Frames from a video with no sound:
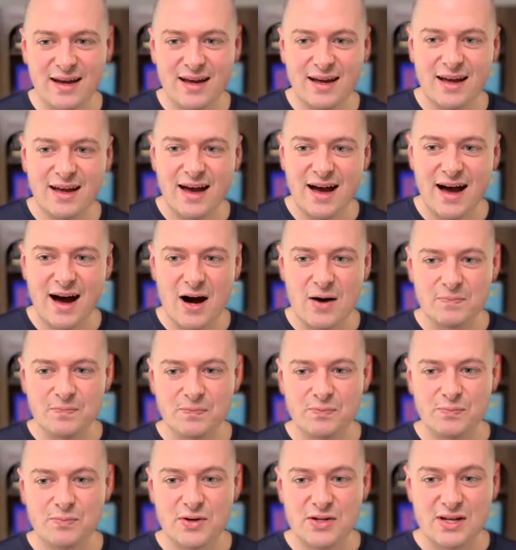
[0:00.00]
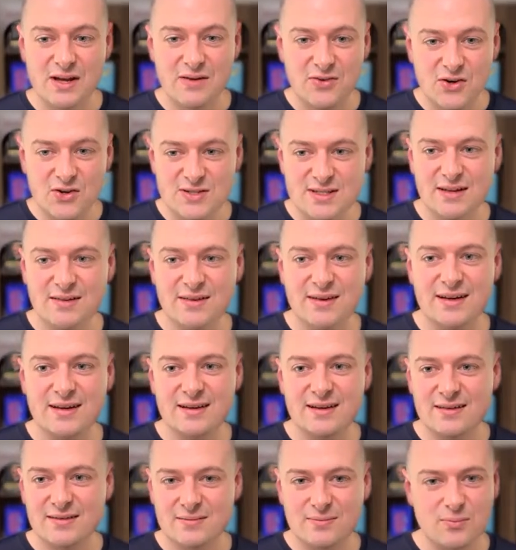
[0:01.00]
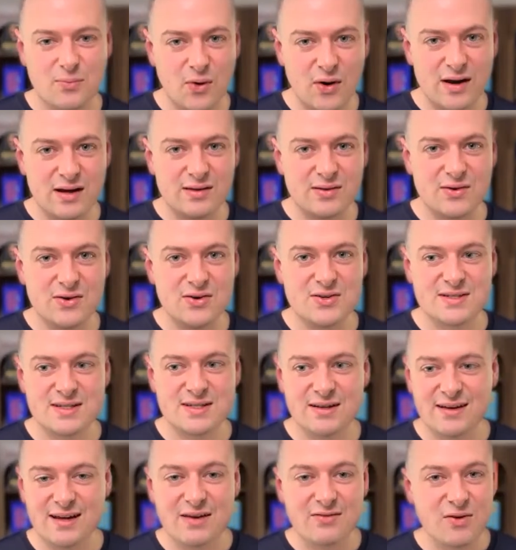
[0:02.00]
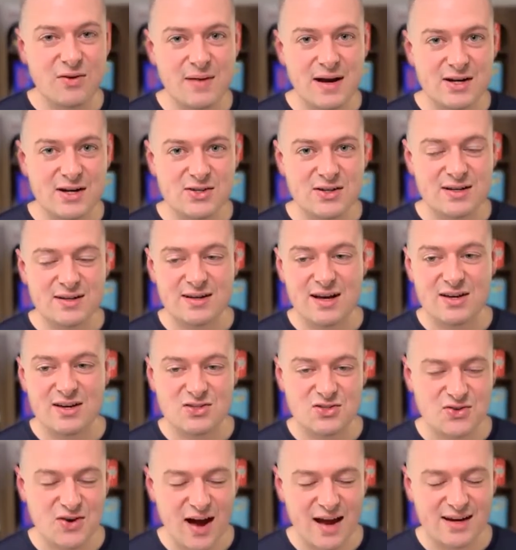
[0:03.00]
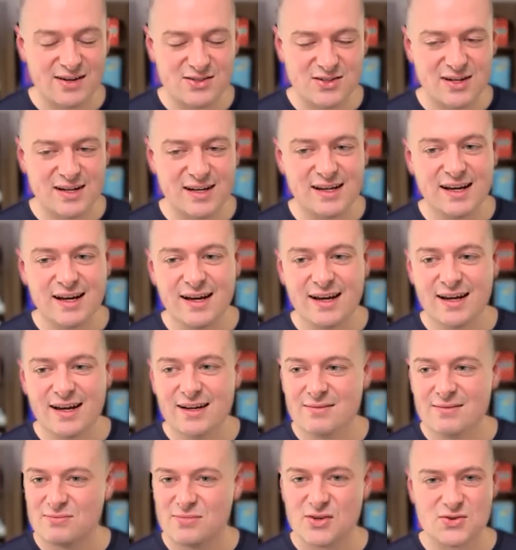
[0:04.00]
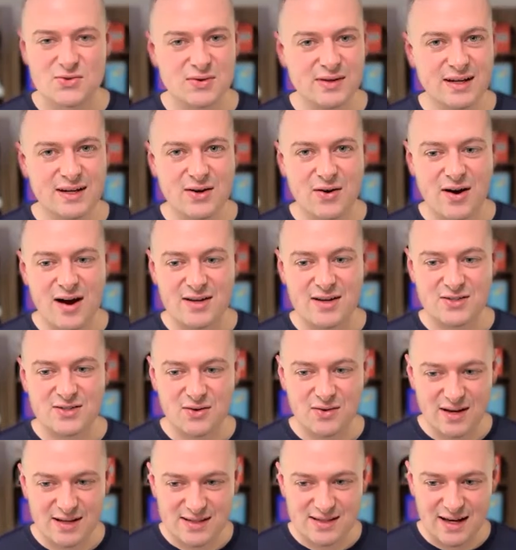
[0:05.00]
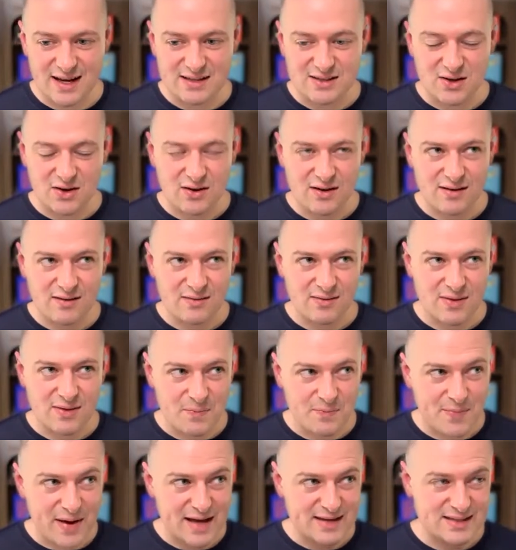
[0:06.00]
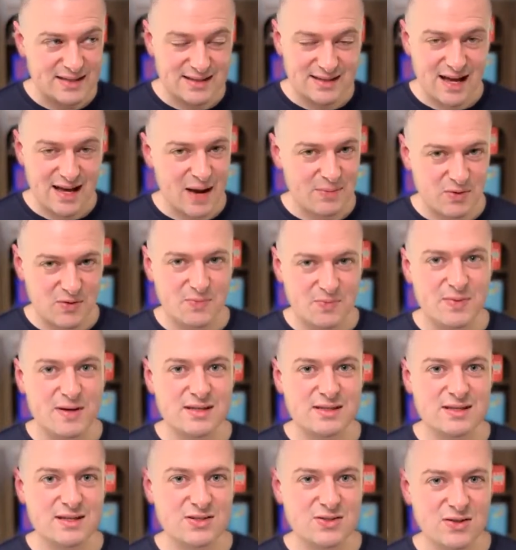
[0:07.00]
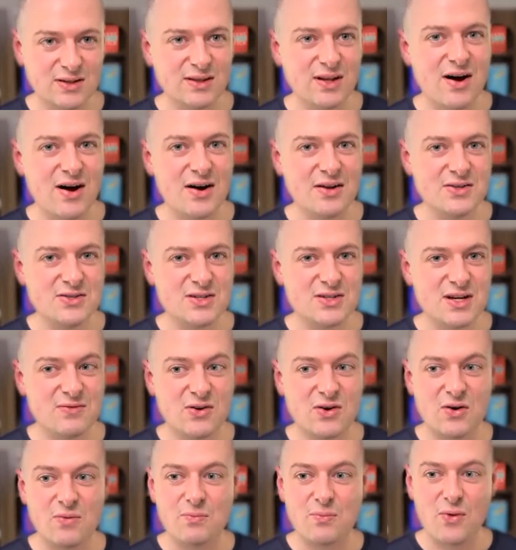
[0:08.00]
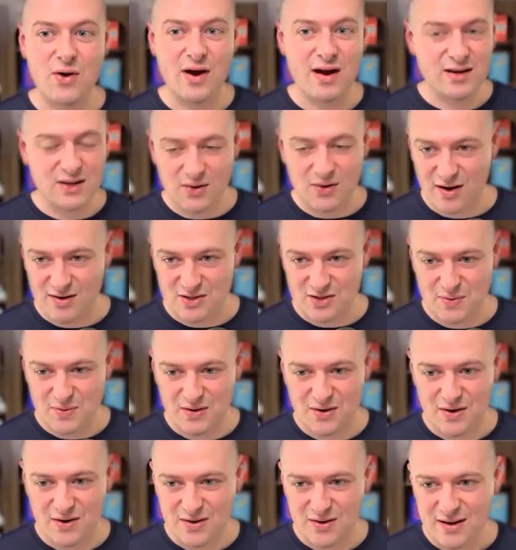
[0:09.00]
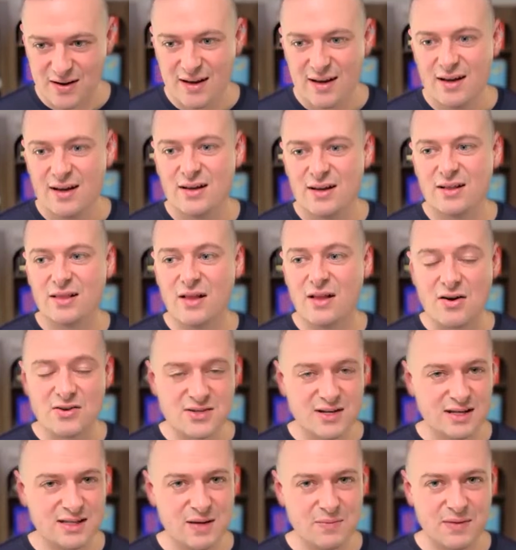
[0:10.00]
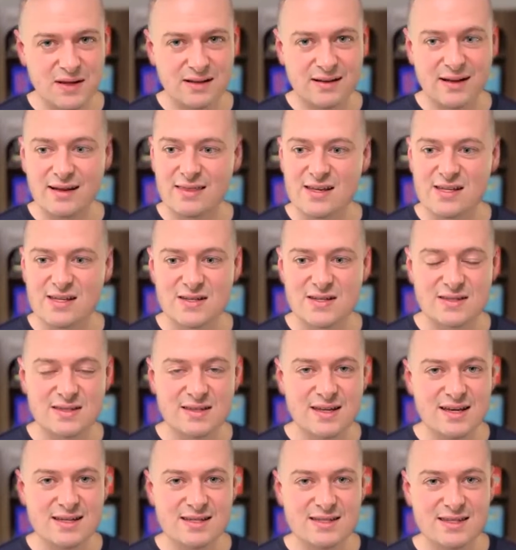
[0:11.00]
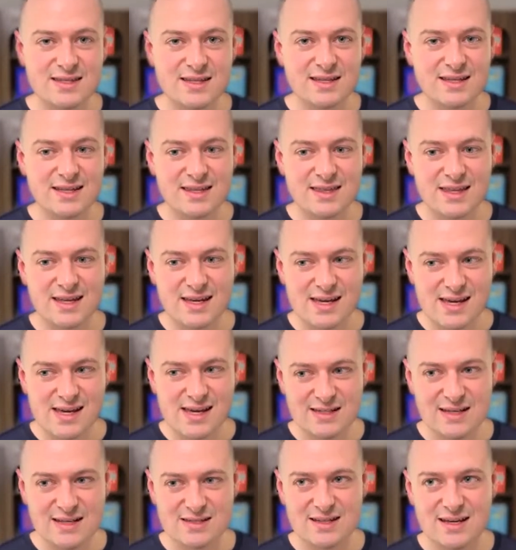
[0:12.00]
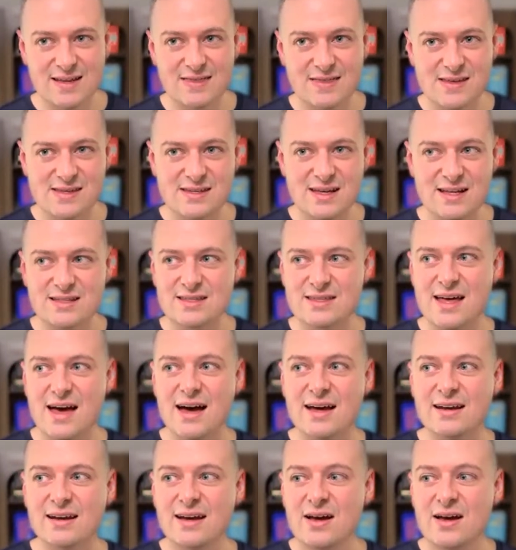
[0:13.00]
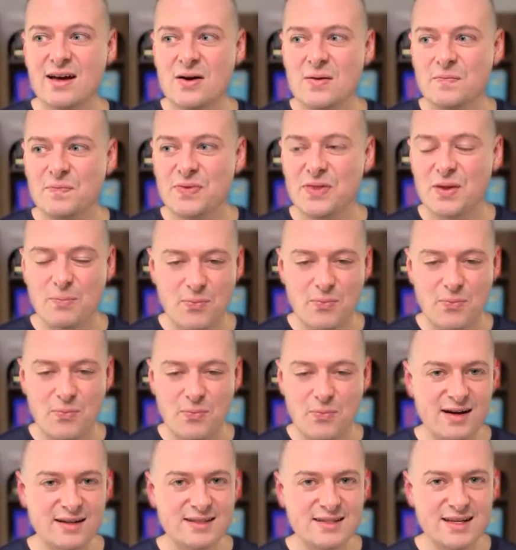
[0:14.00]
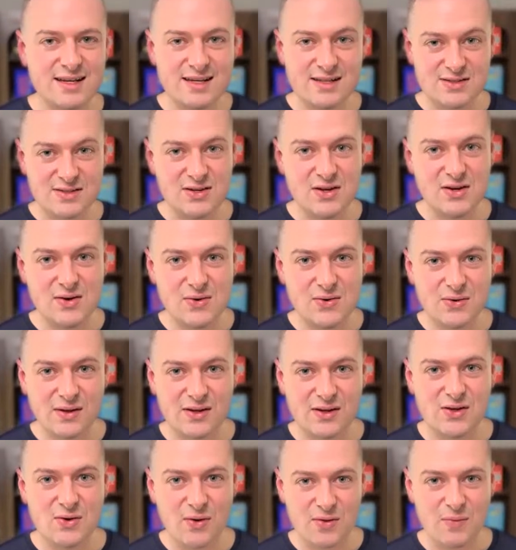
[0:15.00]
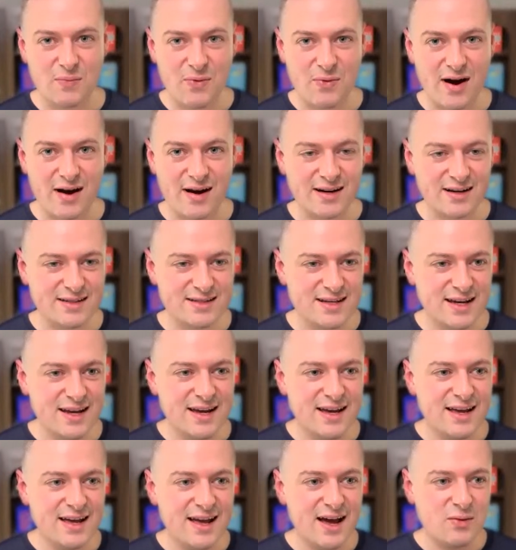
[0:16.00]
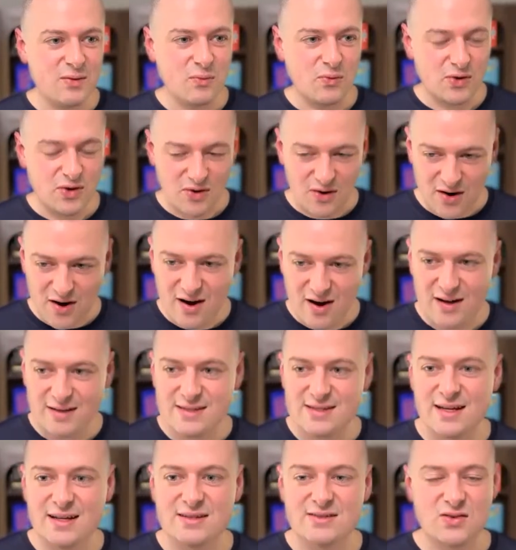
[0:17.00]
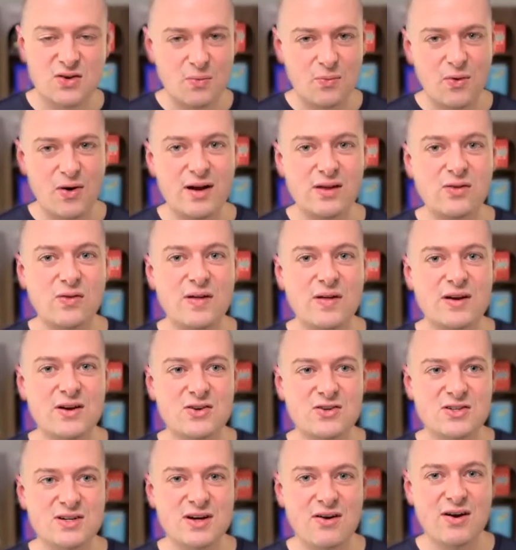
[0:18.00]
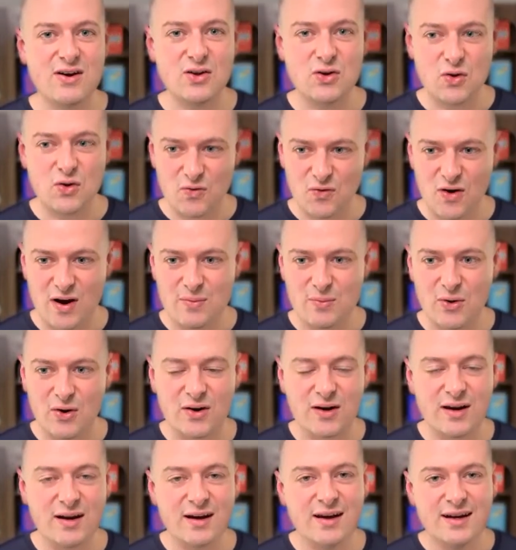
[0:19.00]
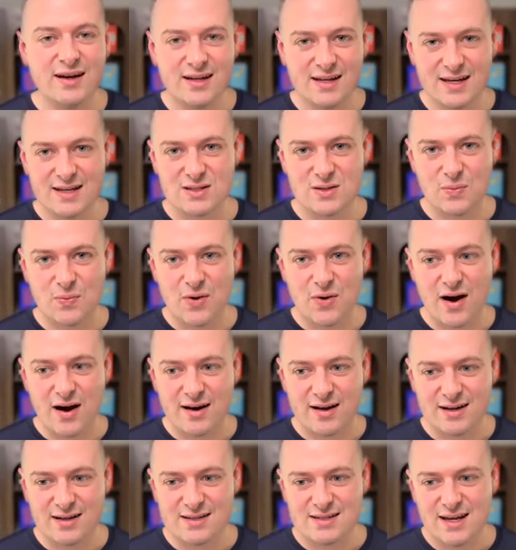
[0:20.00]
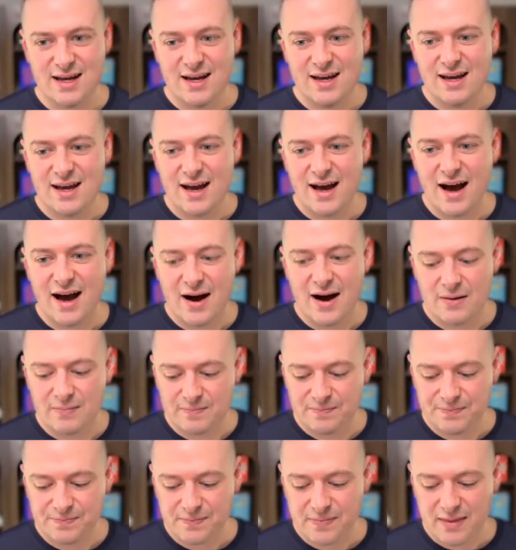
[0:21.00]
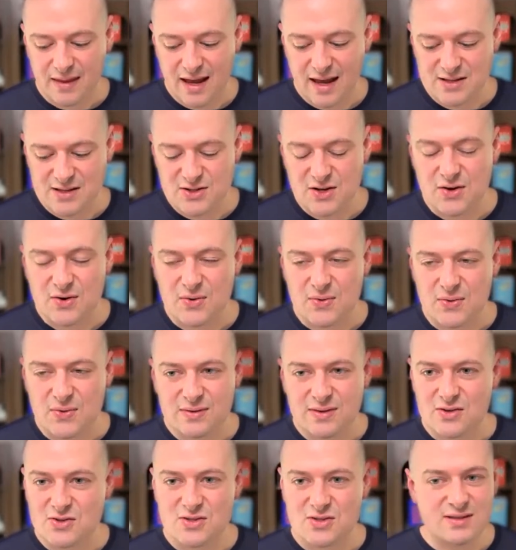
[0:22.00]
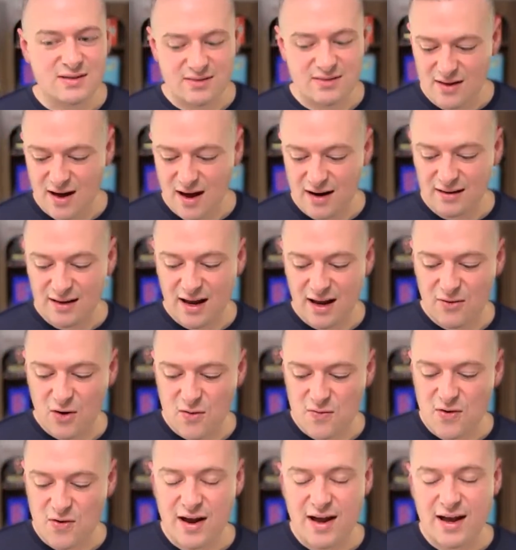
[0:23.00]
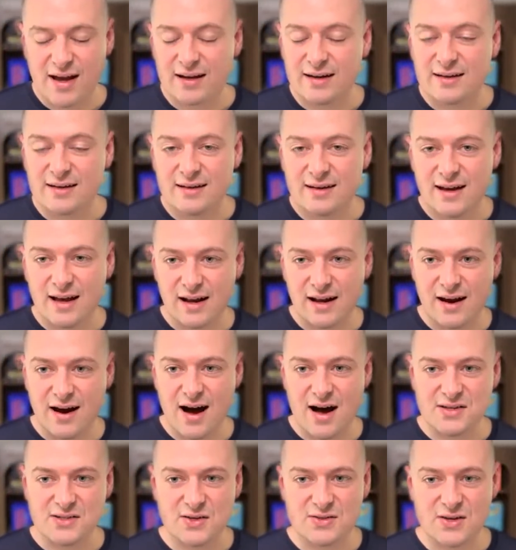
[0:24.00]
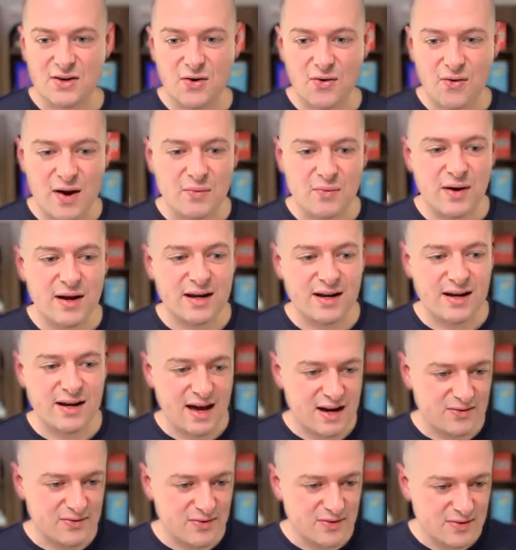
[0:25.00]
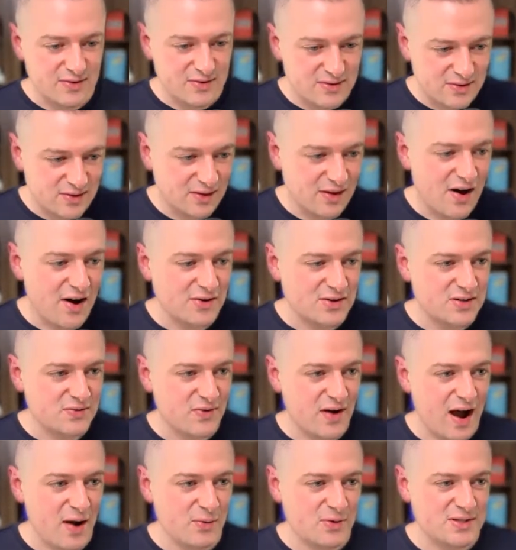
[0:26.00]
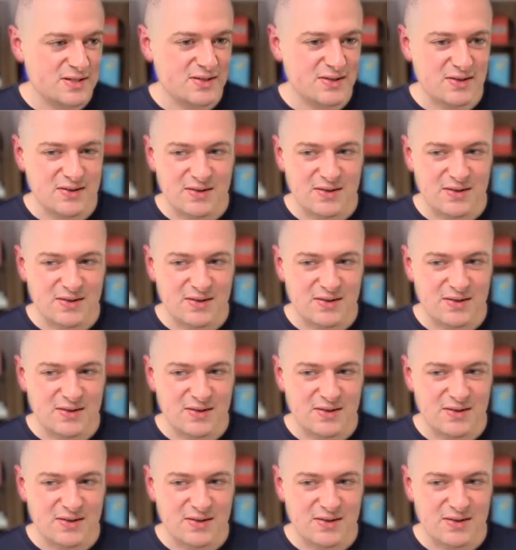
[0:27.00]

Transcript: But if you're selling breakthrough, you're selling information, a strategy, there's really no cost. So the best type of business to launch if you're a brand new entrepreneur. Launching something like this is the easiest in the sense that the product is you, like you are the product, and your content and your breakthrough that you're sharing and your framework is the product. And so there's just not a lot of overhead and costs. So it's a great way to kind of launch. If I was to